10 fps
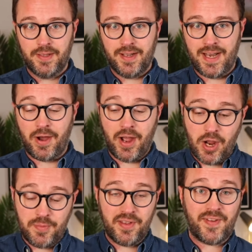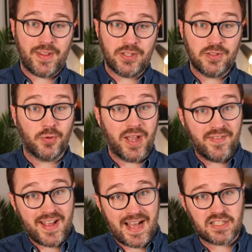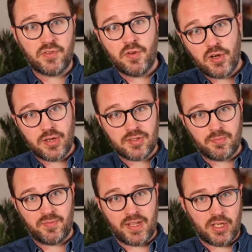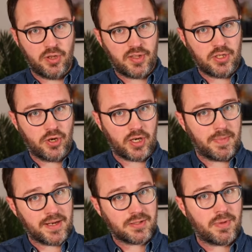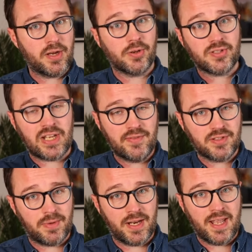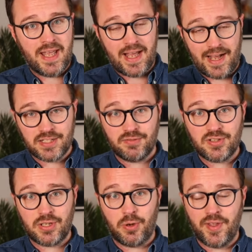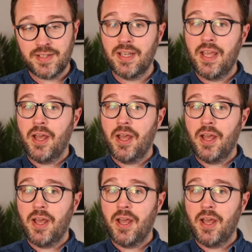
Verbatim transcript: Now, I hope you found this useful. If it has, if you've learned something and you think you're going to make some money or save some money as a result of this,